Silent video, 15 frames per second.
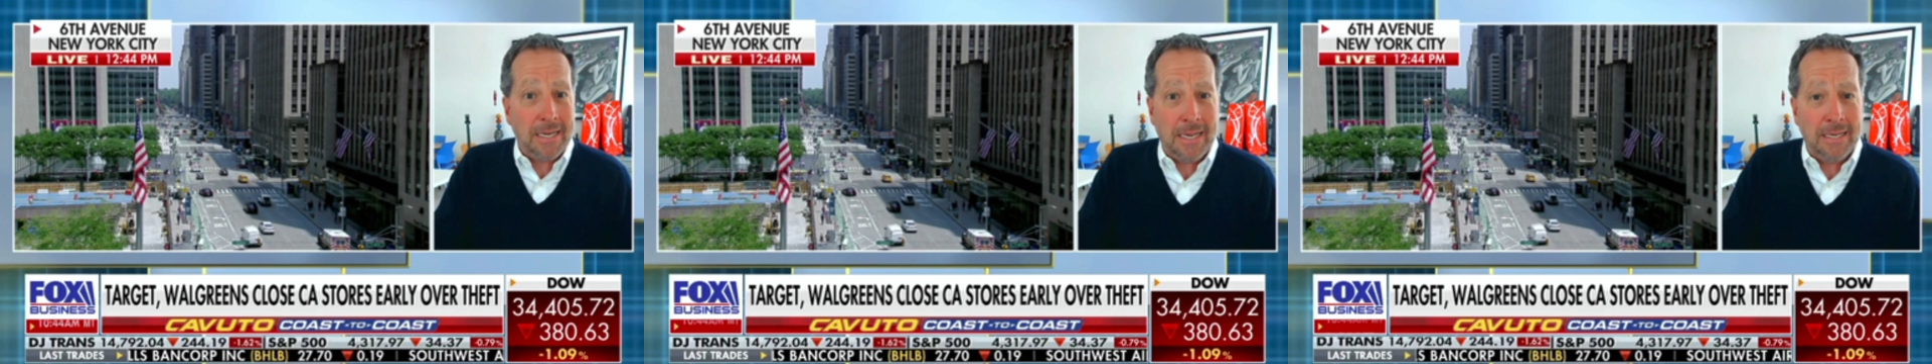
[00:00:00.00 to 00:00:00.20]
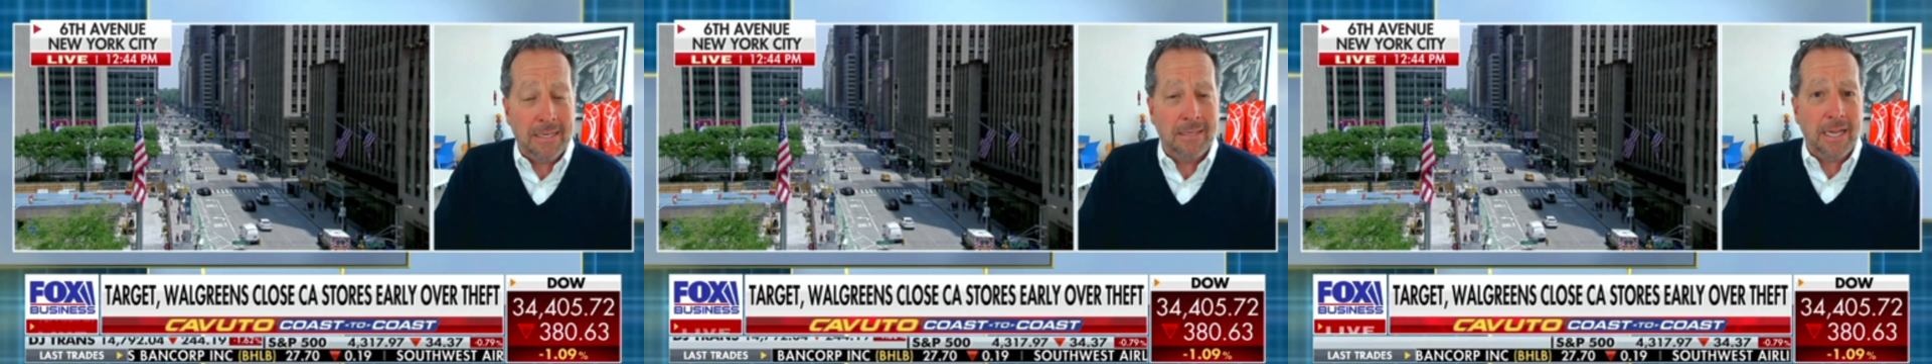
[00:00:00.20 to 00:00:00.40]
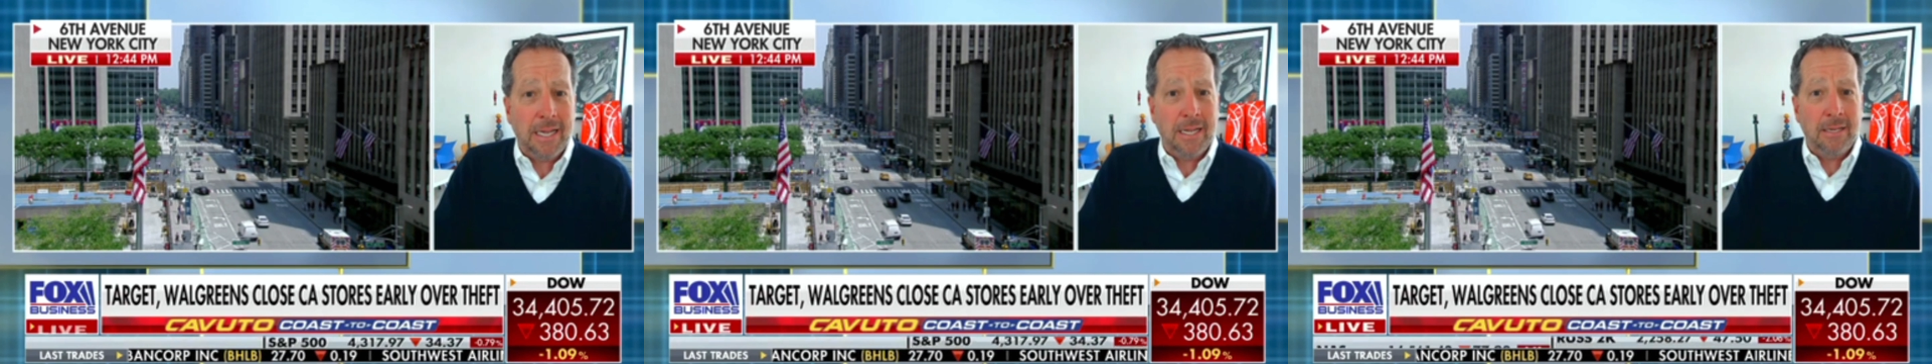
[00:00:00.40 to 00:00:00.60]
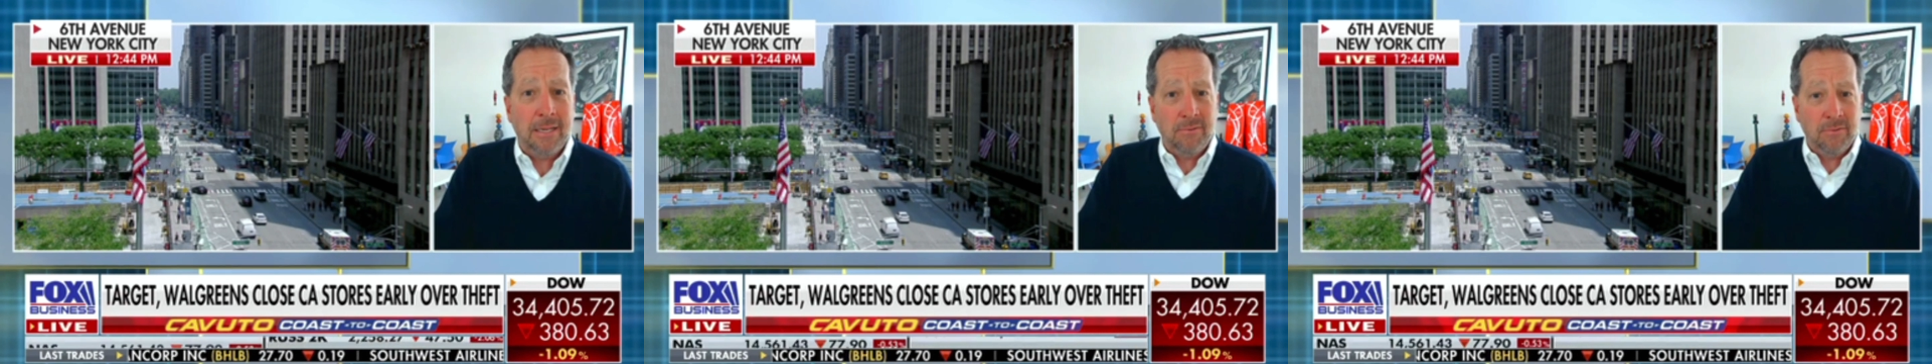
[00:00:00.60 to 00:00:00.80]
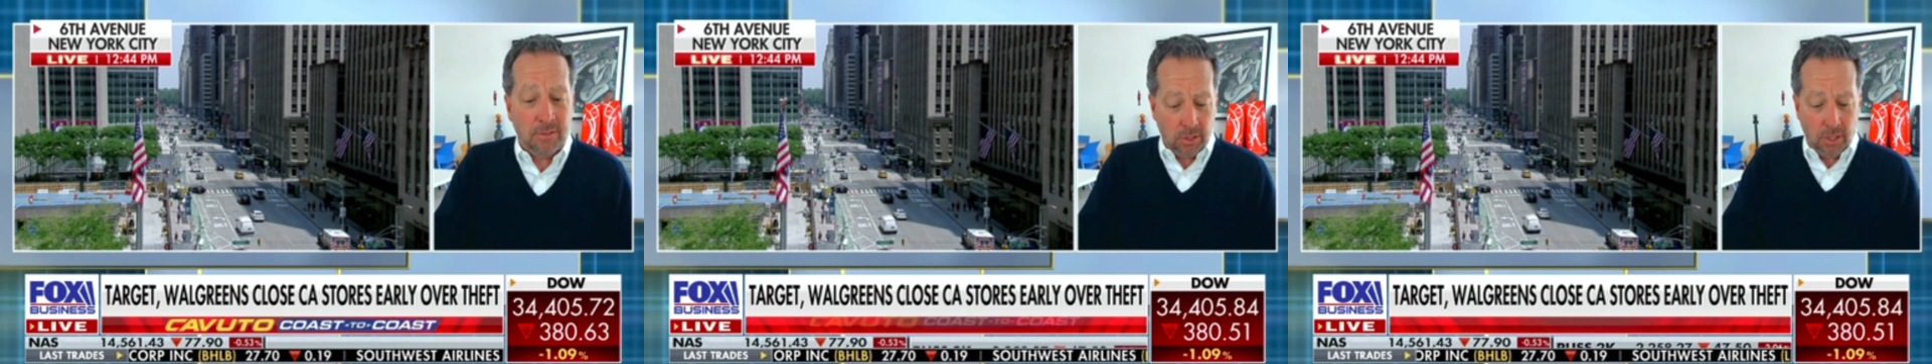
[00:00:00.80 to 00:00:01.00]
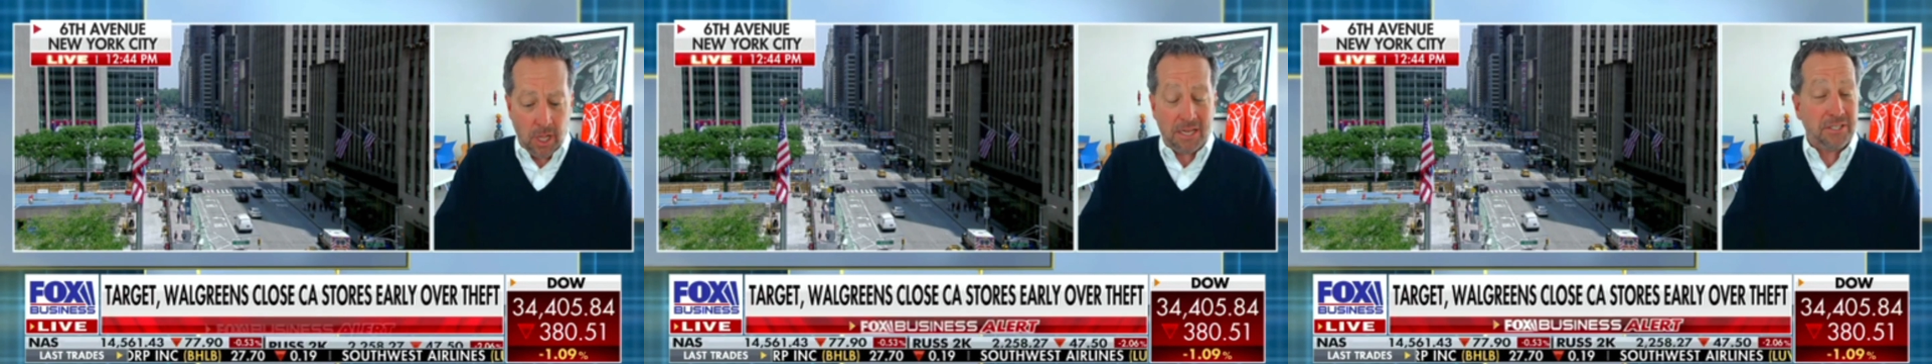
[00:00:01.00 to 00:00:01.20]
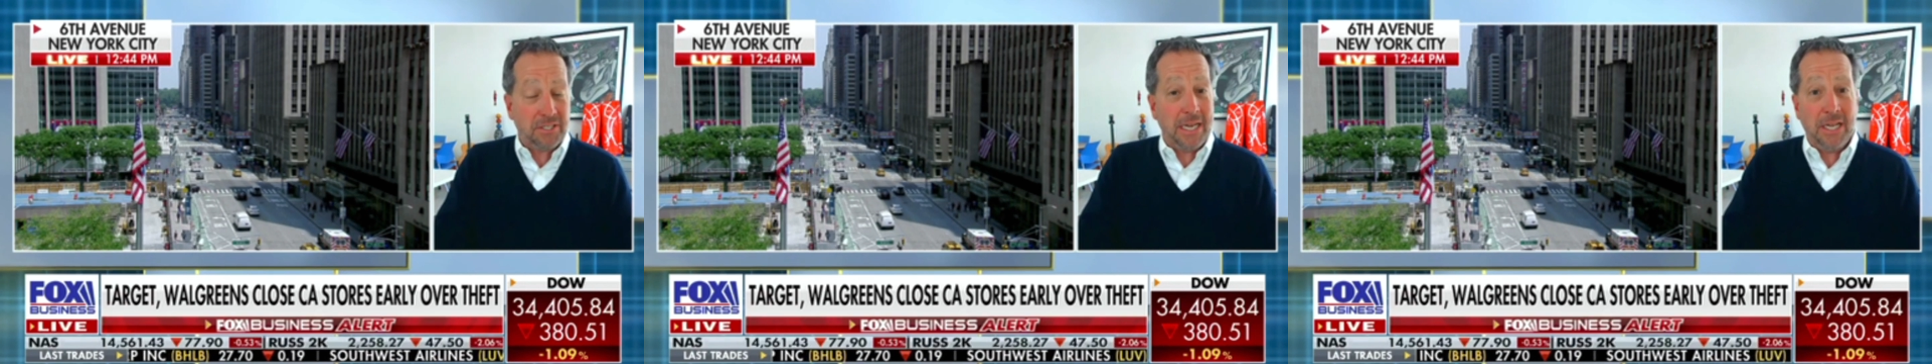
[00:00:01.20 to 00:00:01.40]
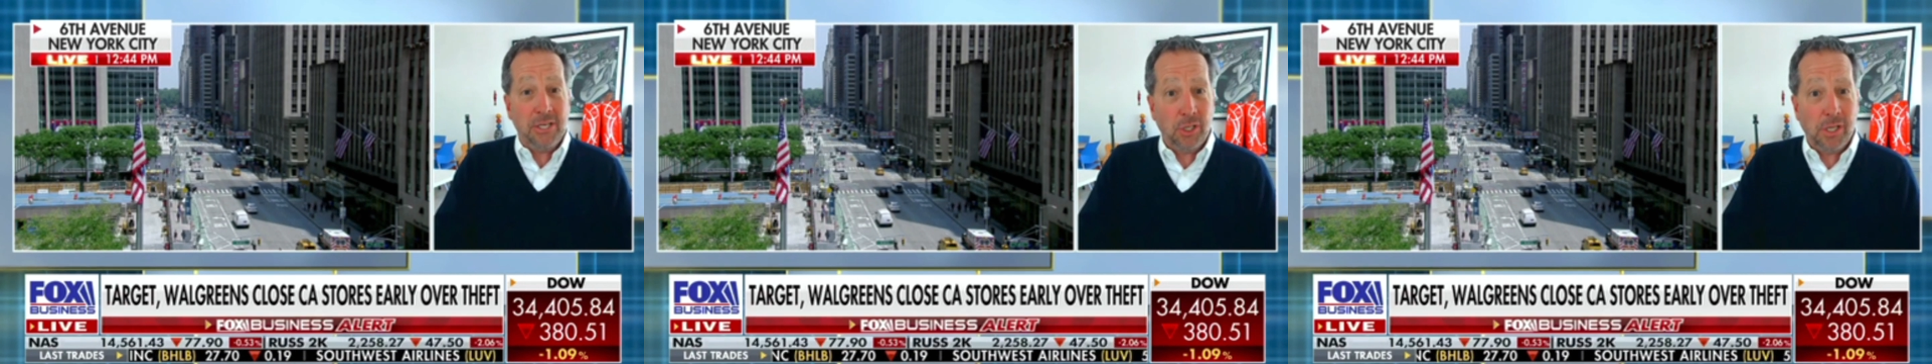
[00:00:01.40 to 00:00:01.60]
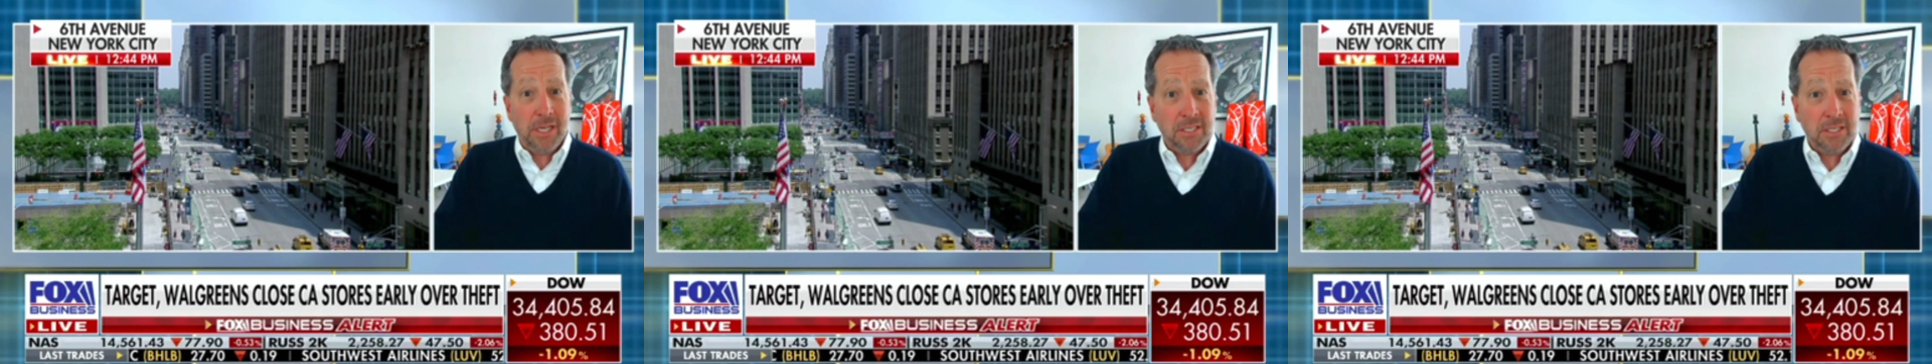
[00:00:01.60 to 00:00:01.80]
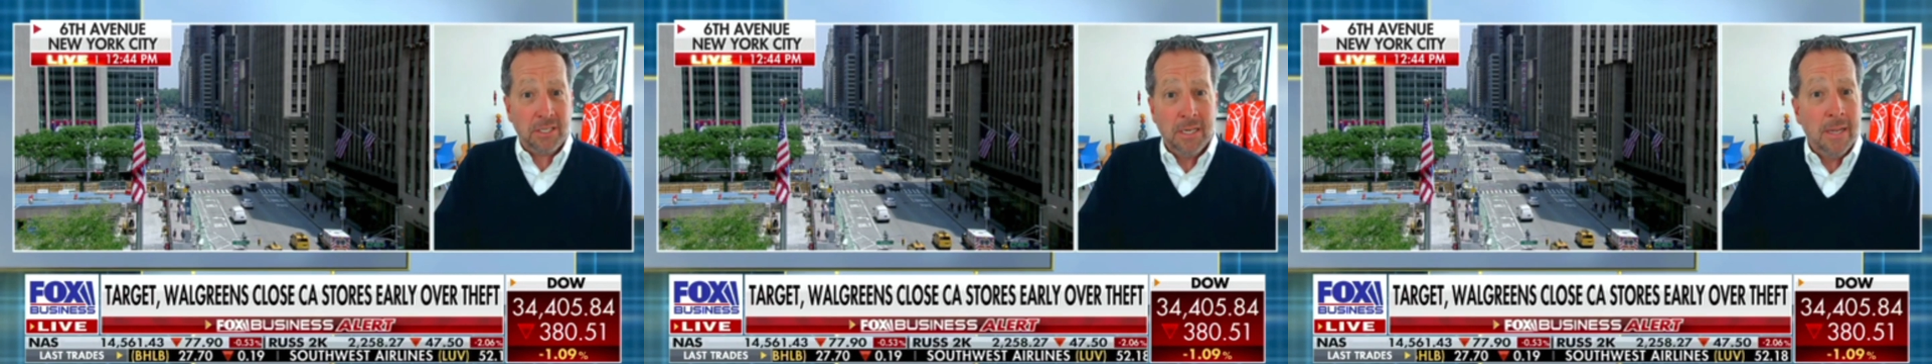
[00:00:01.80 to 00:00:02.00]
in Los
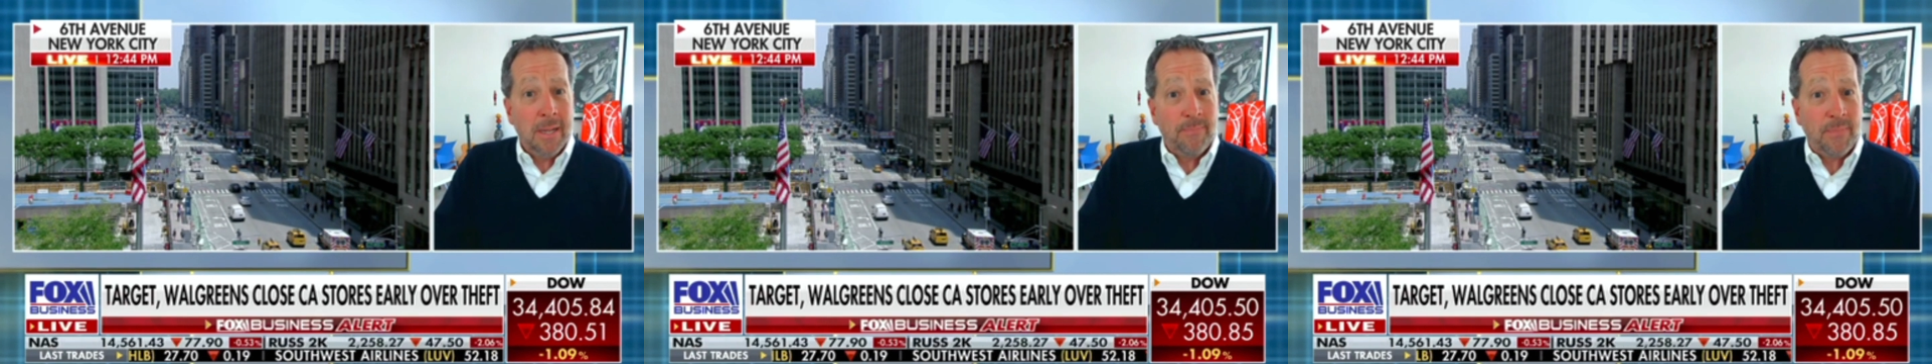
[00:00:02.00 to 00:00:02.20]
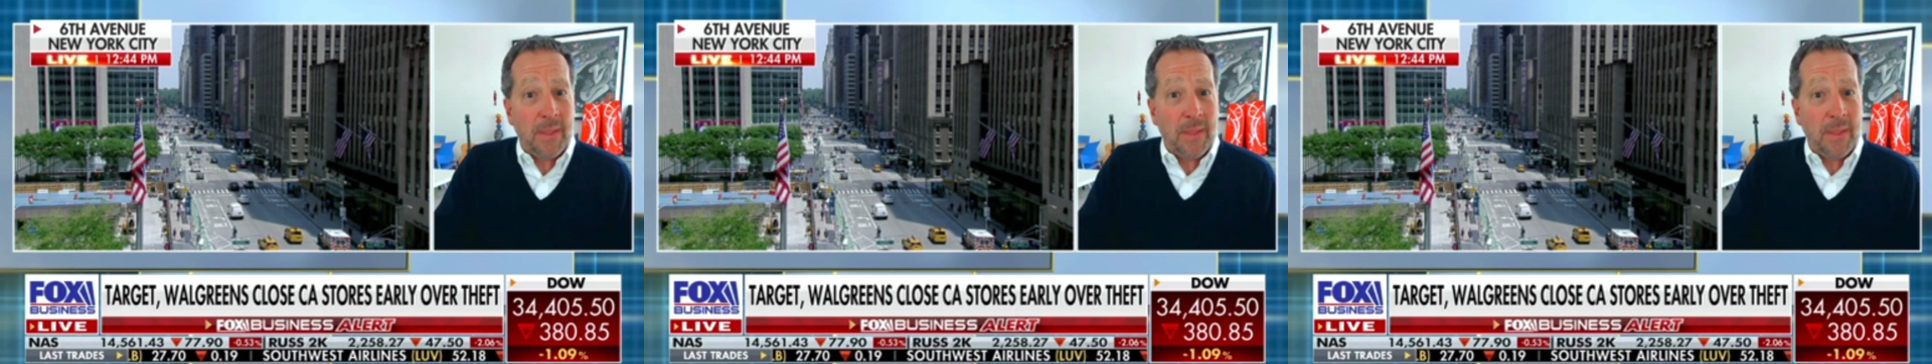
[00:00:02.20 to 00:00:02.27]
Angeles